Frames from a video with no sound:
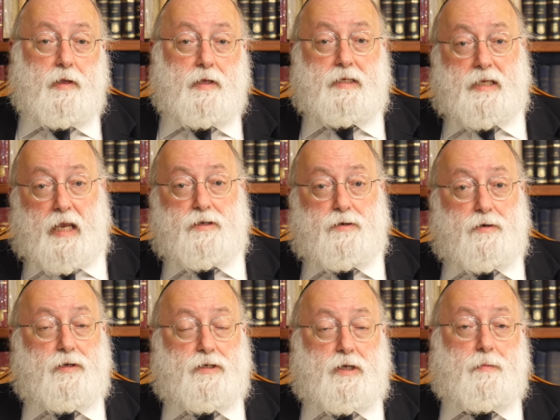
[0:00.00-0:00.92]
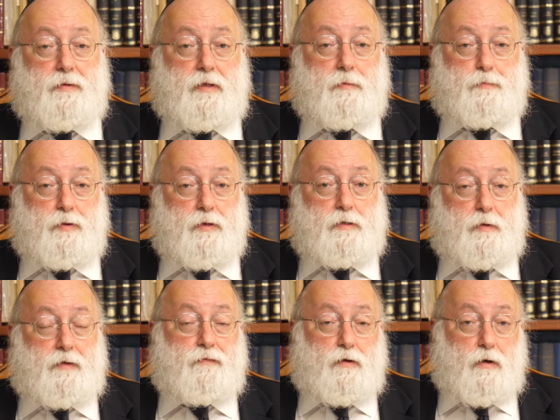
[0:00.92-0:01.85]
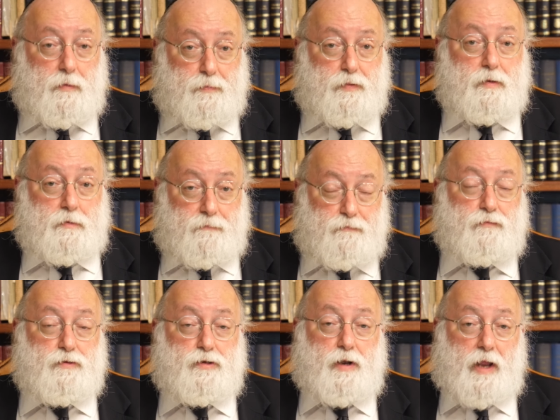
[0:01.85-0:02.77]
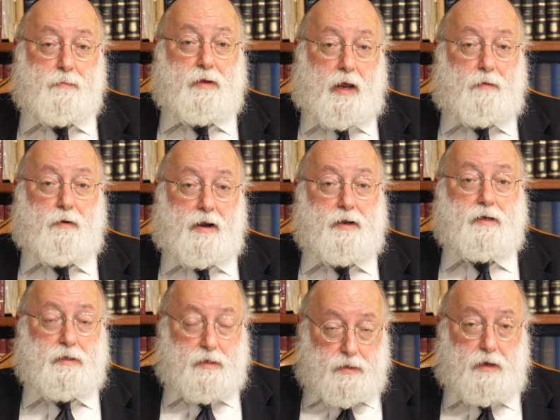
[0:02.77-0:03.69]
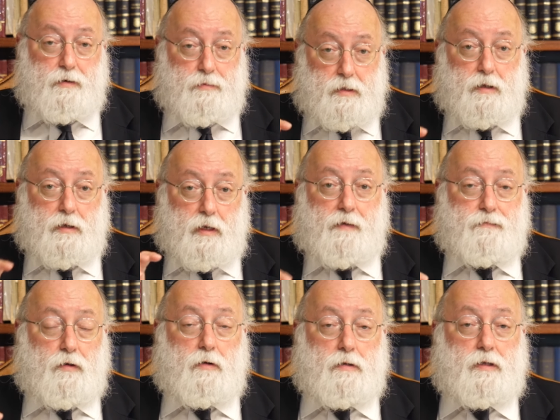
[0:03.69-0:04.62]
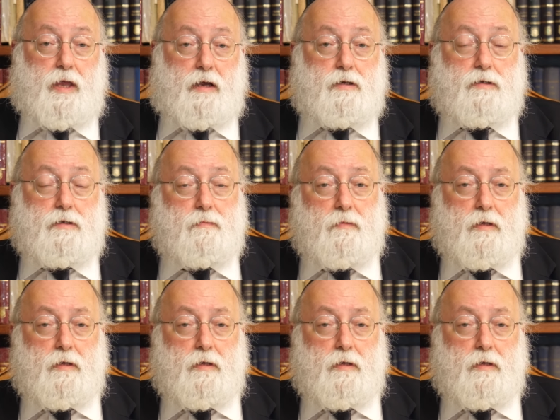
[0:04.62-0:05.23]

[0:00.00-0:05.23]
It's censored in some of the prints, but if you go to the Fusremi, ironically, there the, you have the whole text.